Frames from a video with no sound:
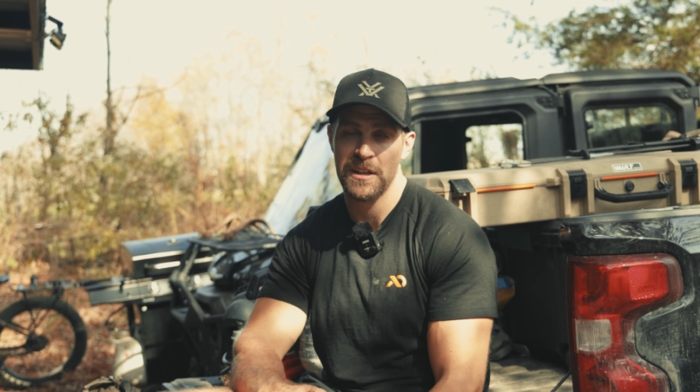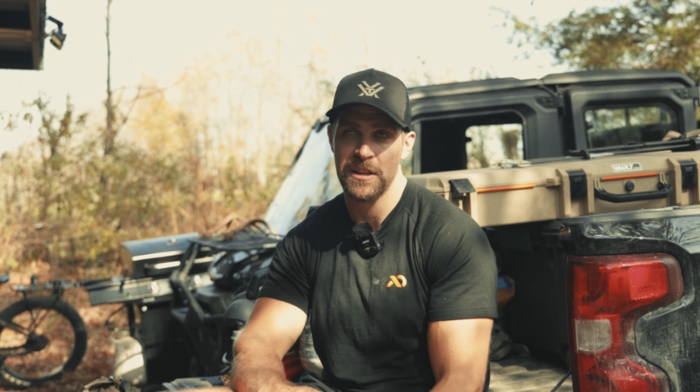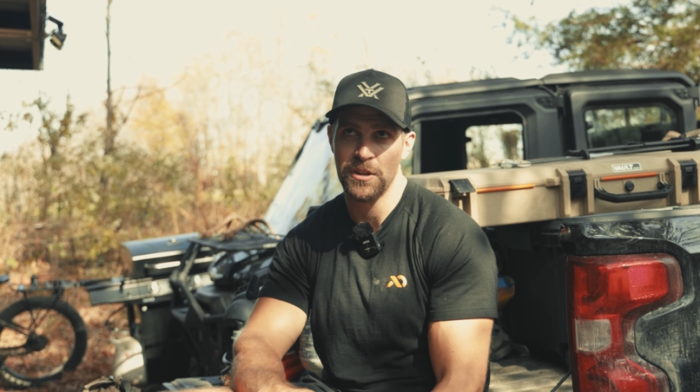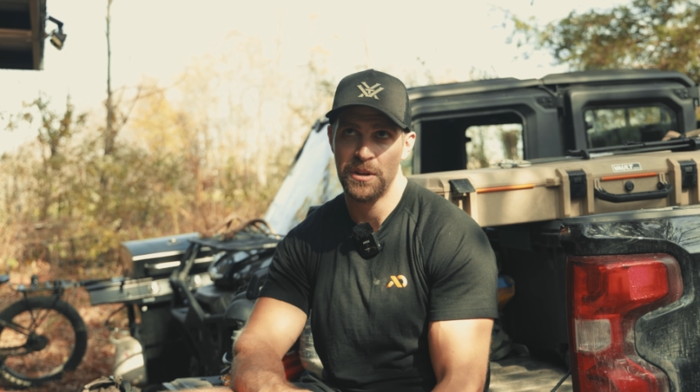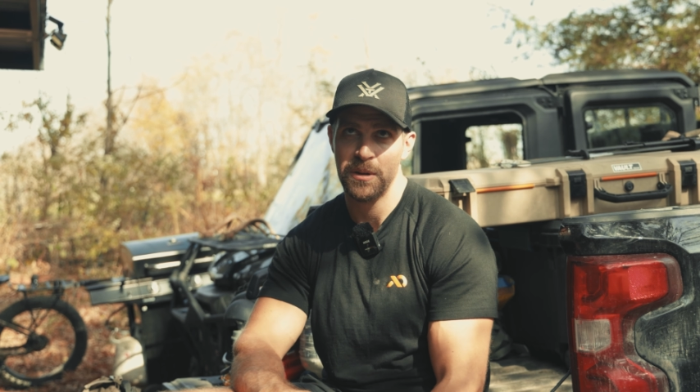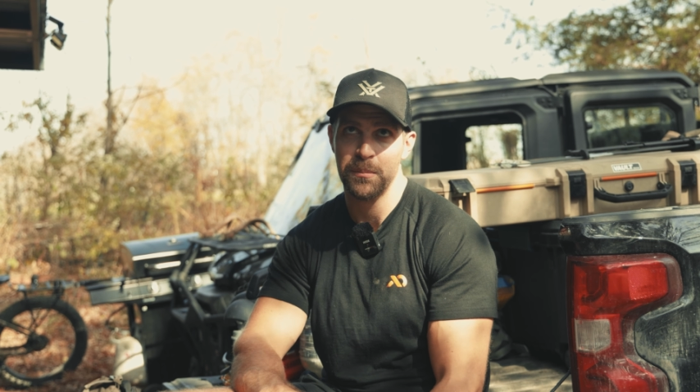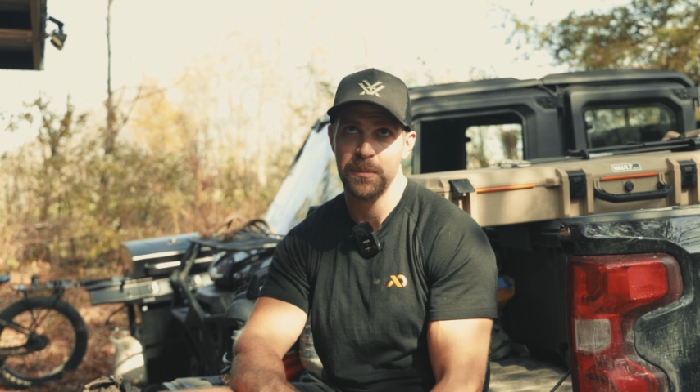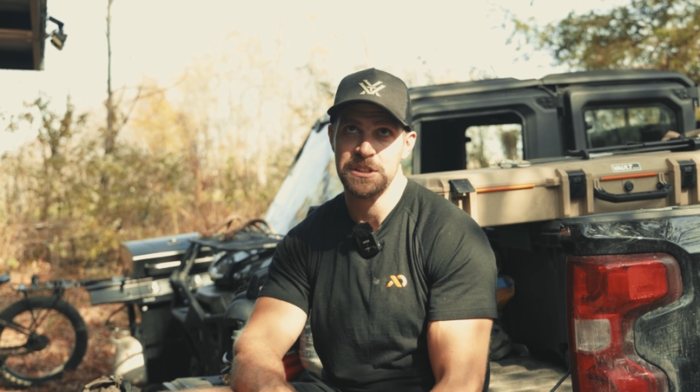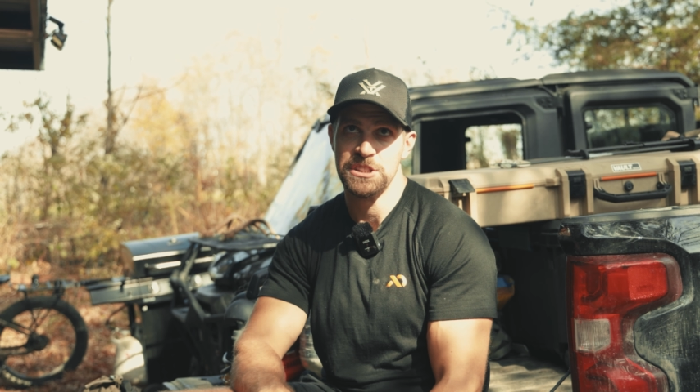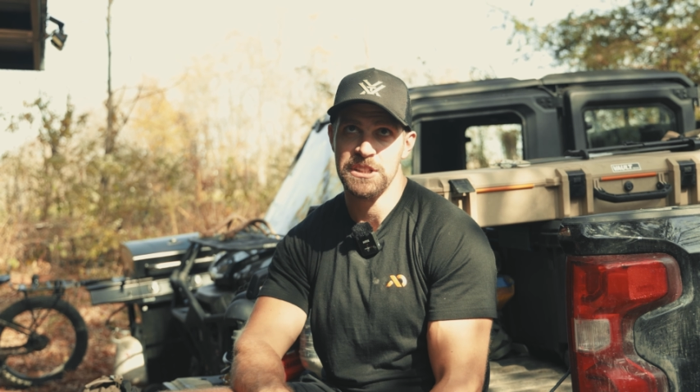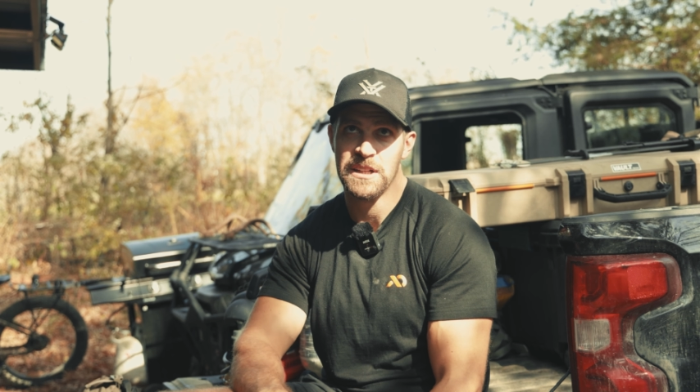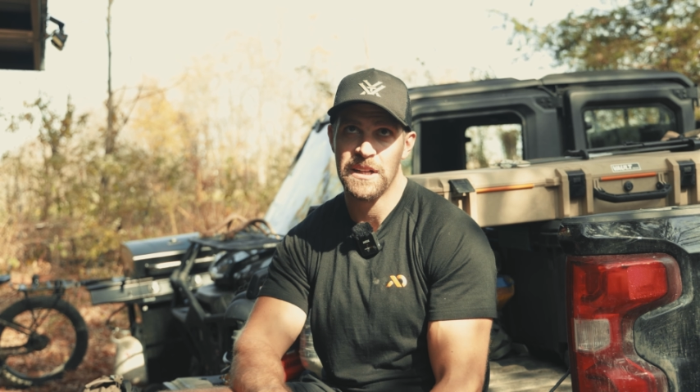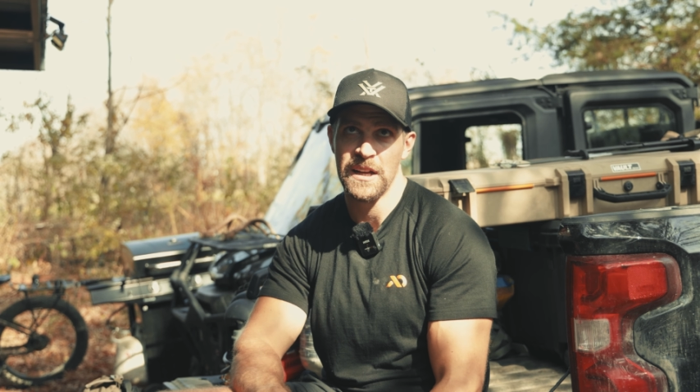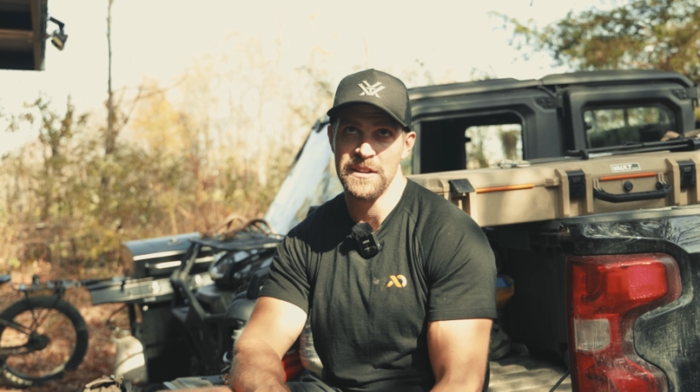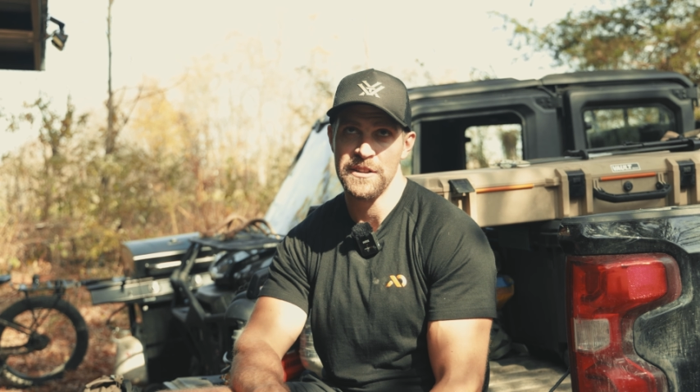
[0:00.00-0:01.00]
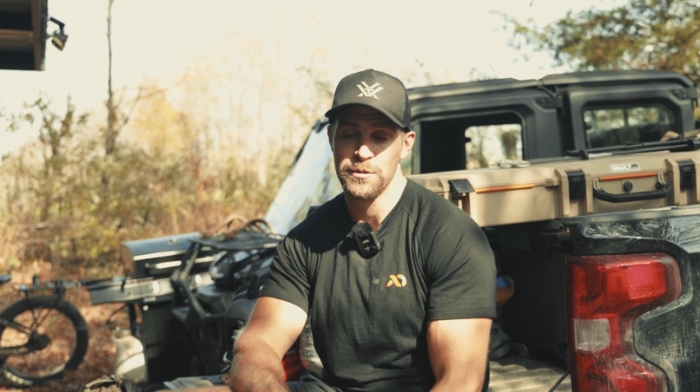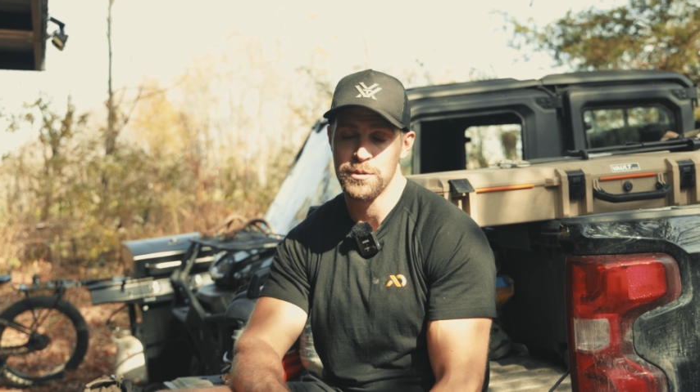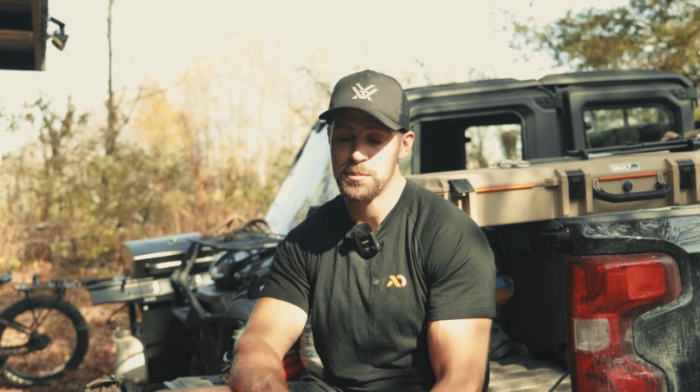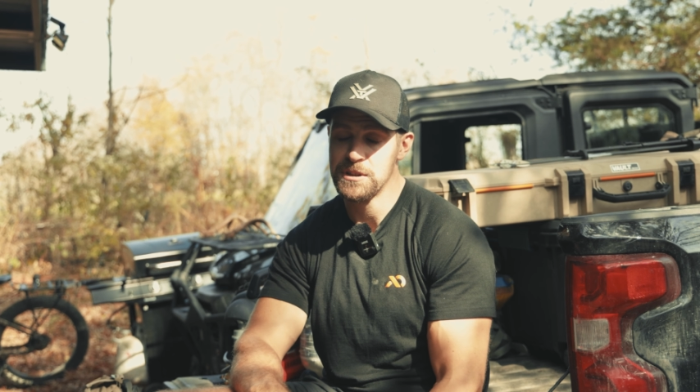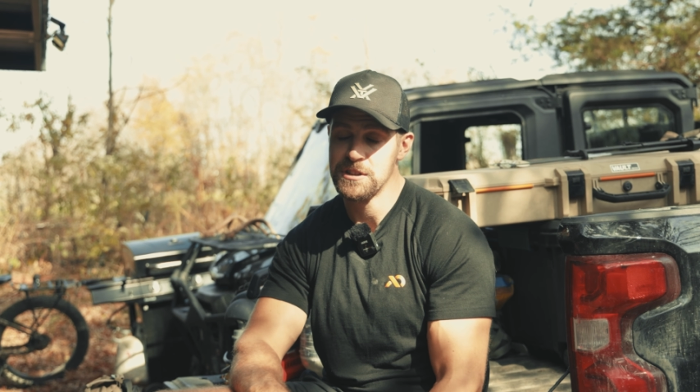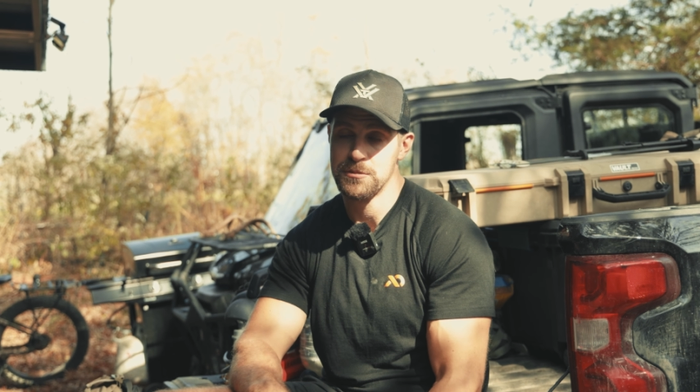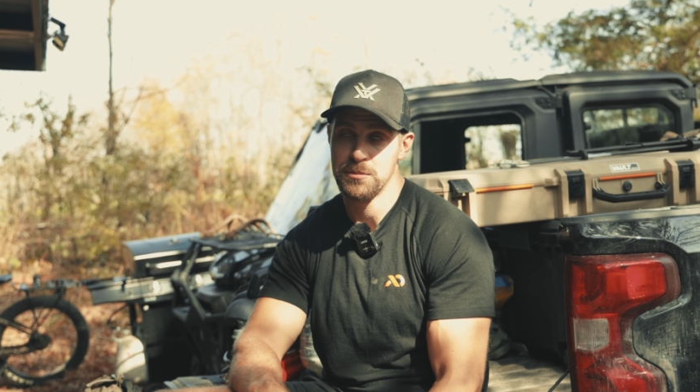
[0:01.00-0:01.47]
including Michigan on this
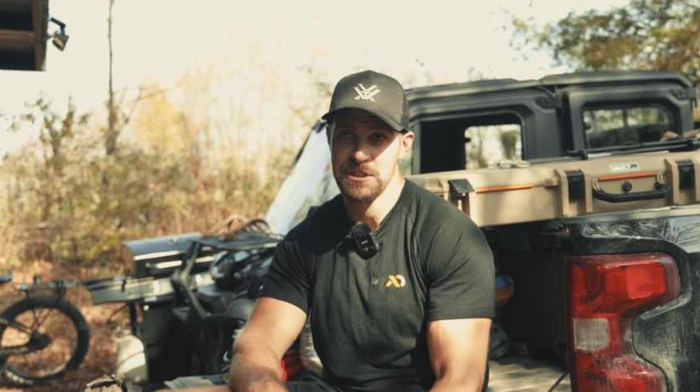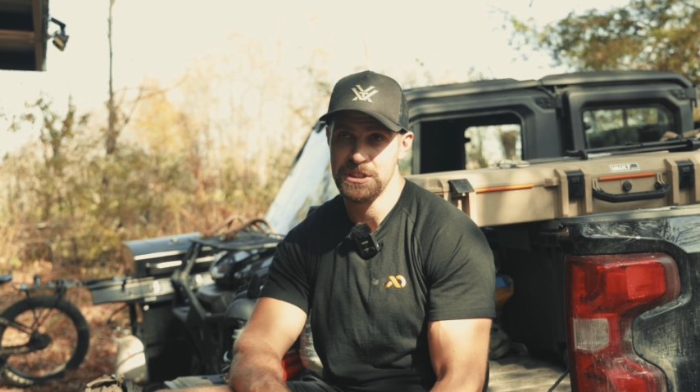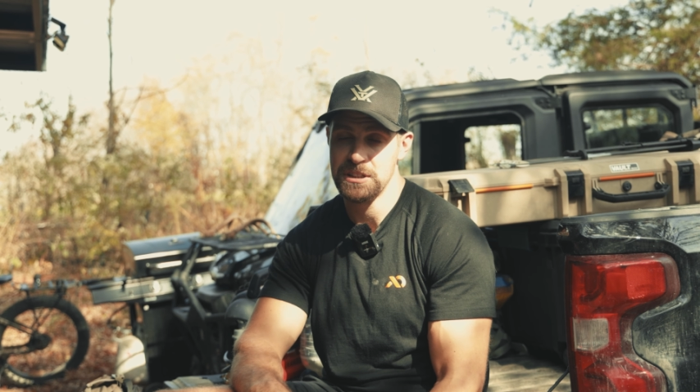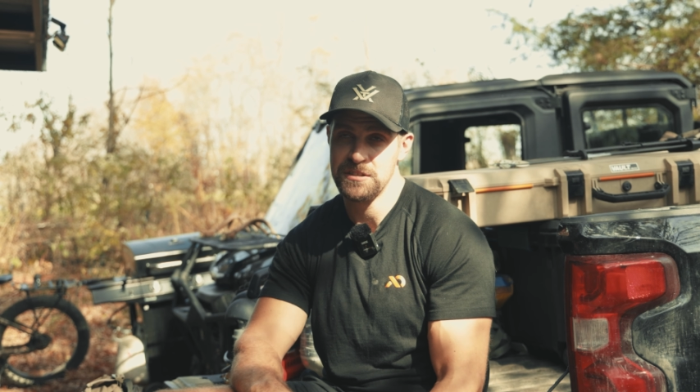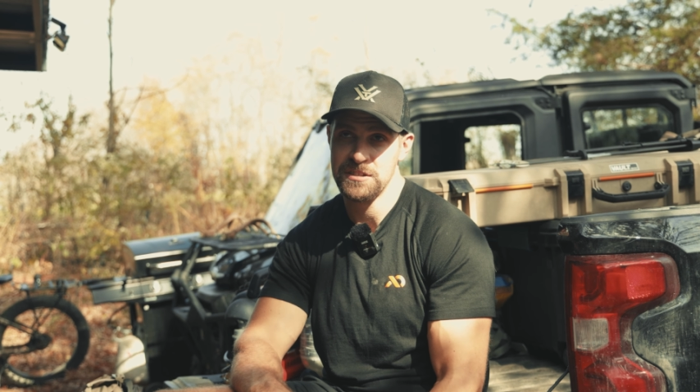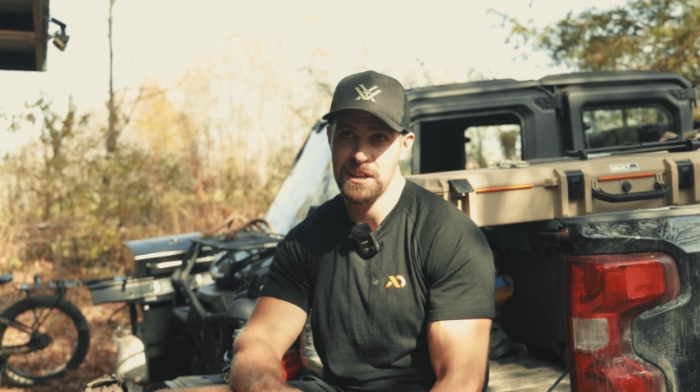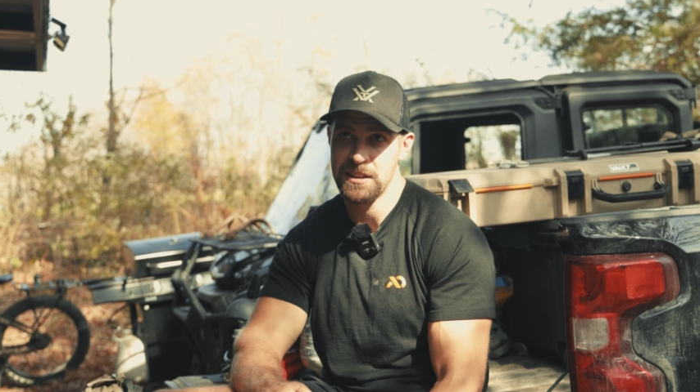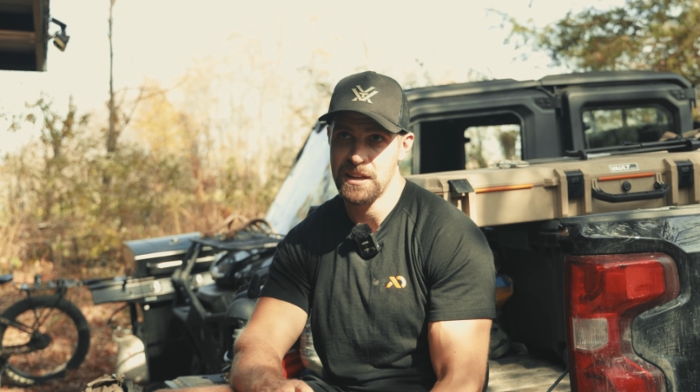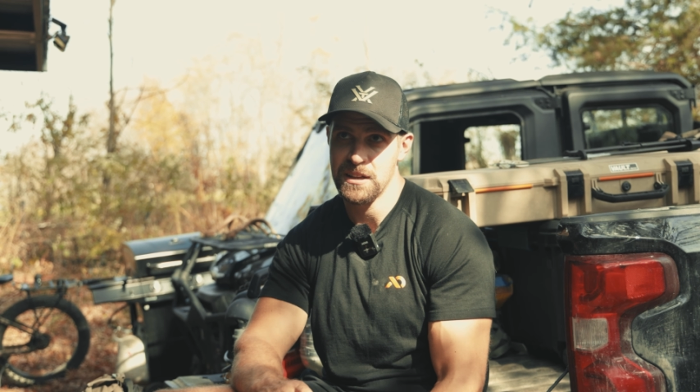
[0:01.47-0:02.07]
one because Michigan's got